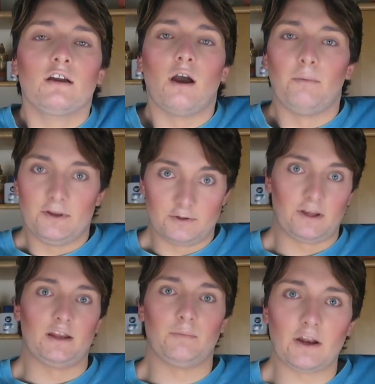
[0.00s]
Companies are
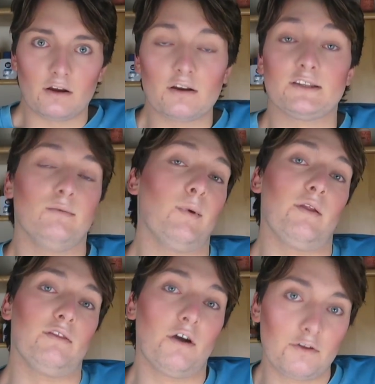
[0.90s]
getting better, some are
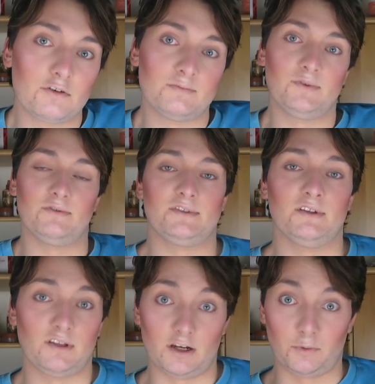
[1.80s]
better than others, but there's
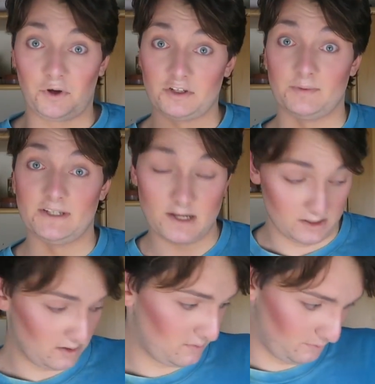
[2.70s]
still a lot of work to be done.
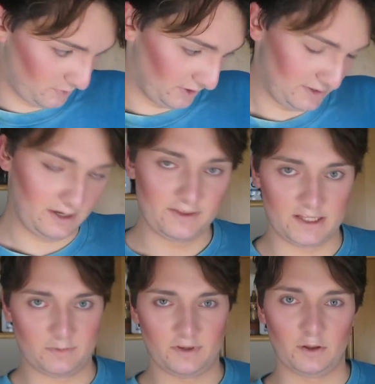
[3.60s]
But
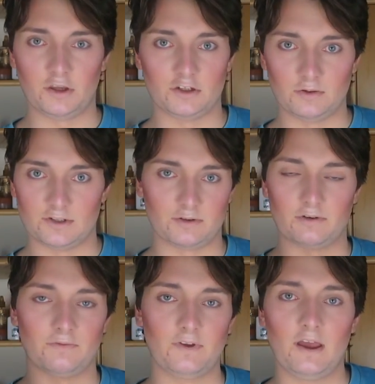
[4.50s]
that's one thing you can do to sort
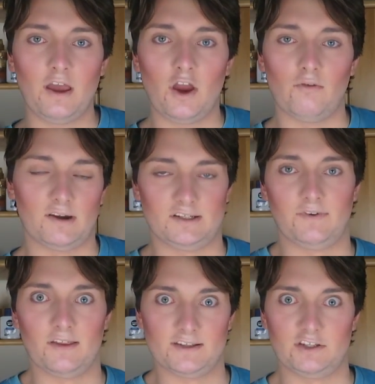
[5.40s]
of
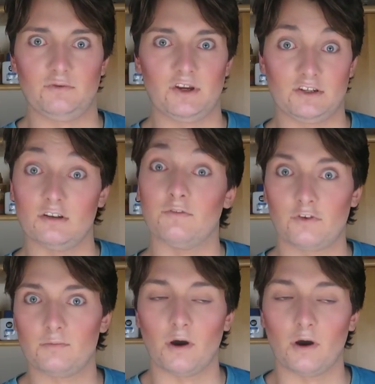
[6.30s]
rectify the situation for the